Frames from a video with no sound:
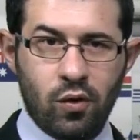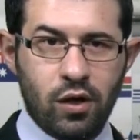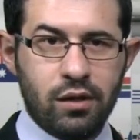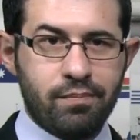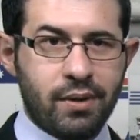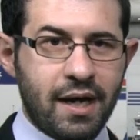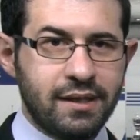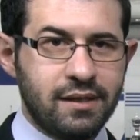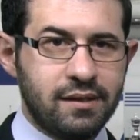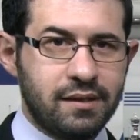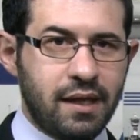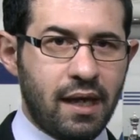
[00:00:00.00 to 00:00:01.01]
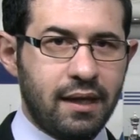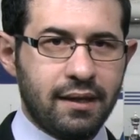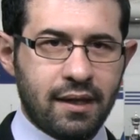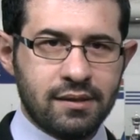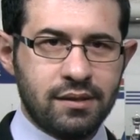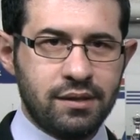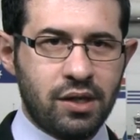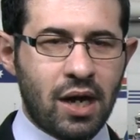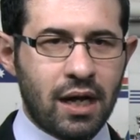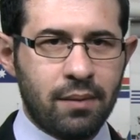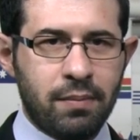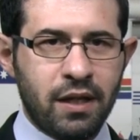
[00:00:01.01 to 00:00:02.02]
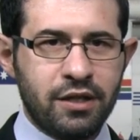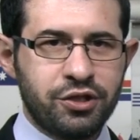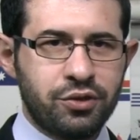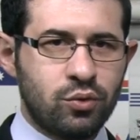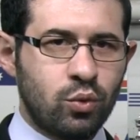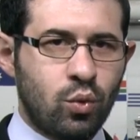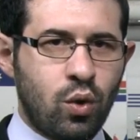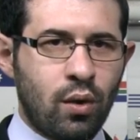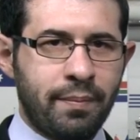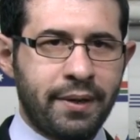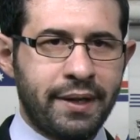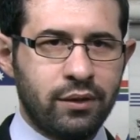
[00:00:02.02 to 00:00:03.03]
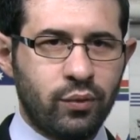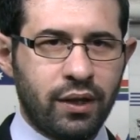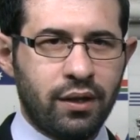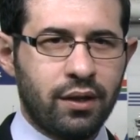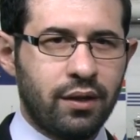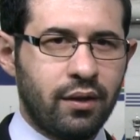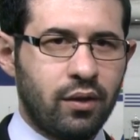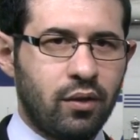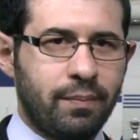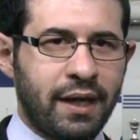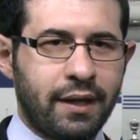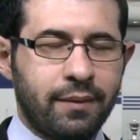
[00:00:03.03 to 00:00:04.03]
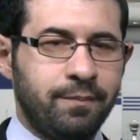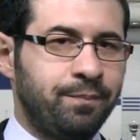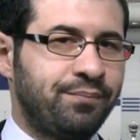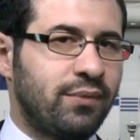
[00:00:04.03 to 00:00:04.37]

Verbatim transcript: Oil prices gain as Iraq pledges to cooperate with OPEC.